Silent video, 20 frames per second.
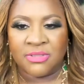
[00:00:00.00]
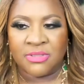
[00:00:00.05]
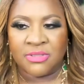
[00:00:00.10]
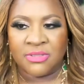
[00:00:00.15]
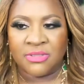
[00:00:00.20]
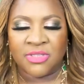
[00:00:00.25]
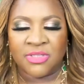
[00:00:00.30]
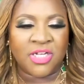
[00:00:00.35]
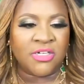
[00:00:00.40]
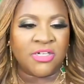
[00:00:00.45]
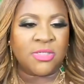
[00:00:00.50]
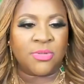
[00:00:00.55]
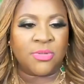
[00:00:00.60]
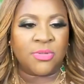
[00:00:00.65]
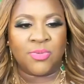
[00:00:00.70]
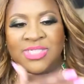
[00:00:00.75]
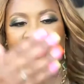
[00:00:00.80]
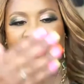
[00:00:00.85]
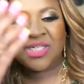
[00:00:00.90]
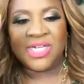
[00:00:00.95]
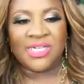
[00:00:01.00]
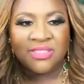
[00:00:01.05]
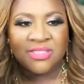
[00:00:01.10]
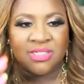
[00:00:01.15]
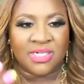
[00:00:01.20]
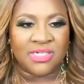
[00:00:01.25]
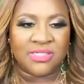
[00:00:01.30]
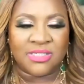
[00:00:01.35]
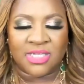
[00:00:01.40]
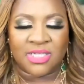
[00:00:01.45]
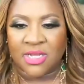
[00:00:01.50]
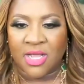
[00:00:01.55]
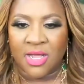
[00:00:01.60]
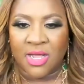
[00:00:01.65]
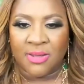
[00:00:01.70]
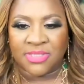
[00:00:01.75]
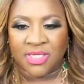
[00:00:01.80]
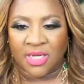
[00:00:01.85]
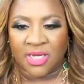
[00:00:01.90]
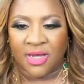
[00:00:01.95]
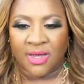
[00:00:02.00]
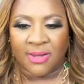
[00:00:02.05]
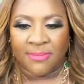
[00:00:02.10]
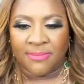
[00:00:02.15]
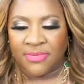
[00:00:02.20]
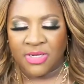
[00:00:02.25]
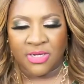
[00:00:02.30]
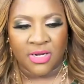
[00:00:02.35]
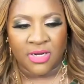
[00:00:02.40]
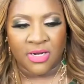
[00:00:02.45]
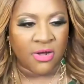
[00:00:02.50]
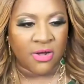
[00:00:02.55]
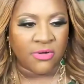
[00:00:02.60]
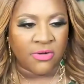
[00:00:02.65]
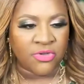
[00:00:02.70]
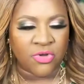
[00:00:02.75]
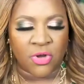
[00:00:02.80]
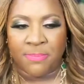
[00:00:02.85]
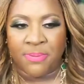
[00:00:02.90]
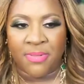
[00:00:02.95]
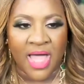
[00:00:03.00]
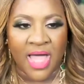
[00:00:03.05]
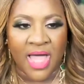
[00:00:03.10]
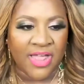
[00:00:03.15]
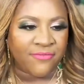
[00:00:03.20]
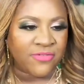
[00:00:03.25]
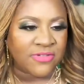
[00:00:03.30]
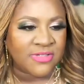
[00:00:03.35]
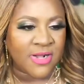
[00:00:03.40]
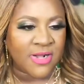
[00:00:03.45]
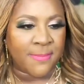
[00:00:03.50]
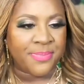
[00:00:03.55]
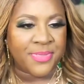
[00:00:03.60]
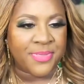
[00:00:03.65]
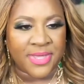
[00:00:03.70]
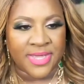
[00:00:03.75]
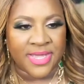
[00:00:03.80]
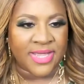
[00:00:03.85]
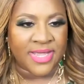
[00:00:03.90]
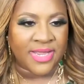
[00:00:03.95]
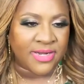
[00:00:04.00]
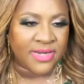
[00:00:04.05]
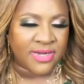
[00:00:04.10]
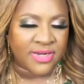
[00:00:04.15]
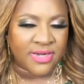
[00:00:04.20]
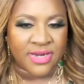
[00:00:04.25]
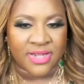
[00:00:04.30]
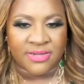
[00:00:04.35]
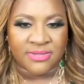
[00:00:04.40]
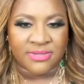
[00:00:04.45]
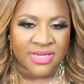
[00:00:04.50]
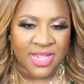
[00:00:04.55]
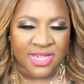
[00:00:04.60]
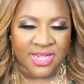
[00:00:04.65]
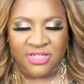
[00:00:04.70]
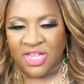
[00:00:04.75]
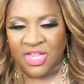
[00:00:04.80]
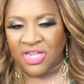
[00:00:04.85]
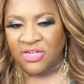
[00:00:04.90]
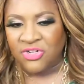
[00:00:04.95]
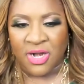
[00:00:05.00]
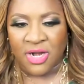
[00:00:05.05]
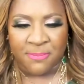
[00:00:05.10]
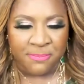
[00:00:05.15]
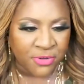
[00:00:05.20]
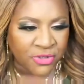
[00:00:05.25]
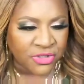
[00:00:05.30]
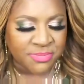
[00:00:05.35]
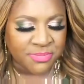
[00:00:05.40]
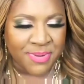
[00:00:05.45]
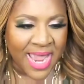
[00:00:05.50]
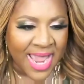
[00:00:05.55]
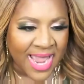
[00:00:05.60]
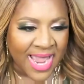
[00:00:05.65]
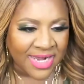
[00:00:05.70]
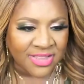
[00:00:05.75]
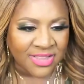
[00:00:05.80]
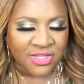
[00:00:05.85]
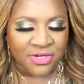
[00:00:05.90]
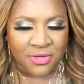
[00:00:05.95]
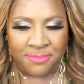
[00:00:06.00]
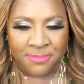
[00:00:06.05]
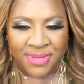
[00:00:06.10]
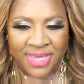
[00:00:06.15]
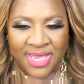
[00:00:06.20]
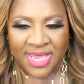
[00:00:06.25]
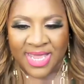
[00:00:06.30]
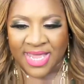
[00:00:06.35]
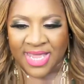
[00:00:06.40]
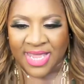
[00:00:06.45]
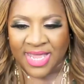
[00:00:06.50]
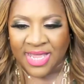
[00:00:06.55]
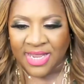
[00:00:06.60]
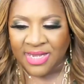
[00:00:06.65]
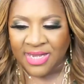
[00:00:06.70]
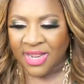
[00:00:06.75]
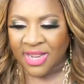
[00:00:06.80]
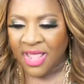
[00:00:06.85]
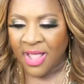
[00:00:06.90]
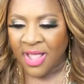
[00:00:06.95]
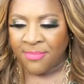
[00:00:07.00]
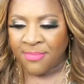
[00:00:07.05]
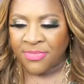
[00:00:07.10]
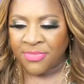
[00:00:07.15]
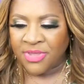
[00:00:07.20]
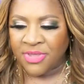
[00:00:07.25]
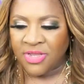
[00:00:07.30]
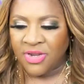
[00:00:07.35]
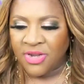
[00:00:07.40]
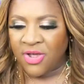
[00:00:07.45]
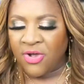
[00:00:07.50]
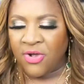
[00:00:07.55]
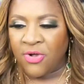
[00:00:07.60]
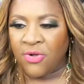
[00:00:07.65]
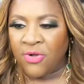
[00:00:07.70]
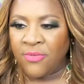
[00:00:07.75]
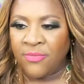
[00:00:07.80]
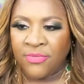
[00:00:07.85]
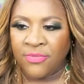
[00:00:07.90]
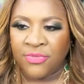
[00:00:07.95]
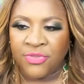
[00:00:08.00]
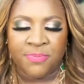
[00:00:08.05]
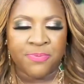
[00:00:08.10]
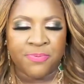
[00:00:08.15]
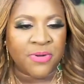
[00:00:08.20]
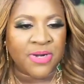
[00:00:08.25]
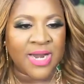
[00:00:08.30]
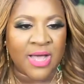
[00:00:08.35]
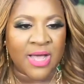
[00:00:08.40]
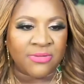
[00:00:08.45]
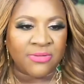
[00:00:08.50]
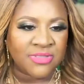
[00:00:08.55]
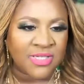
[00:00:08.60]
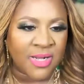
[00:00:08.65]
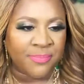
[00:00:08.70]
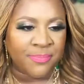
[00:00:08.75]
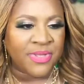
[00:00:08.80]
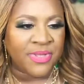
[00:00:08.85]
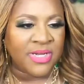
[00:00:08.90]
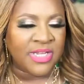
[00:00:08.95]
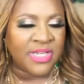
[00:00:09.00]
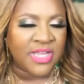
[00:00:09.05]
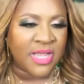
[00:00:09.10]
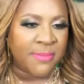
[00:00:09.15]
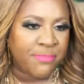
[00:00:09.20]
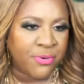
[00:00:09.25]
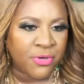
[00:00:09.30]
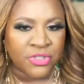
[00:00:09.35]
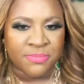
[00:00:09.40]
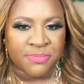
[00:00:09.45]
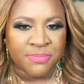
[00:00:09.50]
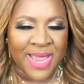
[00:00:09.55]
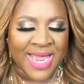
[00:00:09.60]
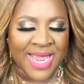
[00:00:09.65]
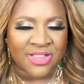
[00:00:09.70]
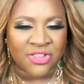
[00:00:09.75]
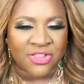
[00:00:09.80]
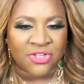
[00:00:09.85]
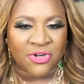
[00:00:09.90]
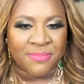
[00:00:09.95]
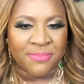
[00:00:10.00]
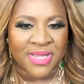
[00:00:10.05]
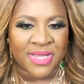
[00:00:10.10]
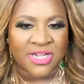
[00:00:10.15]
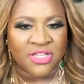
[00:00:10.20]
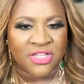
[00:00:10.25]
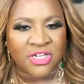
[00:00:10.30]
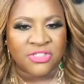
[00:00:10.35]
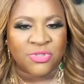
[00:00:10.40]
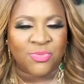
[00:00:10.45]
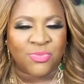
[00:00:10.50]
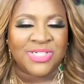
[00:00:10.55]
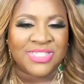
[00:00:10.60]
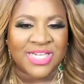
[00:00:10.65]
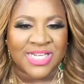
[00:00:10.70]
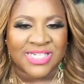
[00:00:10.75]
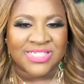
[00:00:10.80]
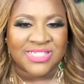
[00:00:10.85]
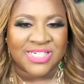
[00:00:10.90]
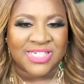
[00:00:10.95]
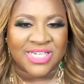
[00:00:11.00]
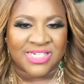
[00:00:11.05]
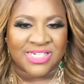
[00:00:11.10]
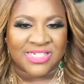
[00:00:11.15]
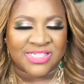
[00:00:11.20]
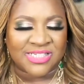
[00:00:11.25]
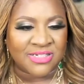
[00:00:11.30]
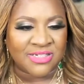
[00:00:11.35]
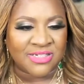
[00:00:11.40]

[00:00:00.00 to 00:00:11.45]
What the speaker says: There's a resistance that comes up. You know, you apply for something and they try to push back a little bit. You know, you put out something and get pushed back a little bit. There's resistance.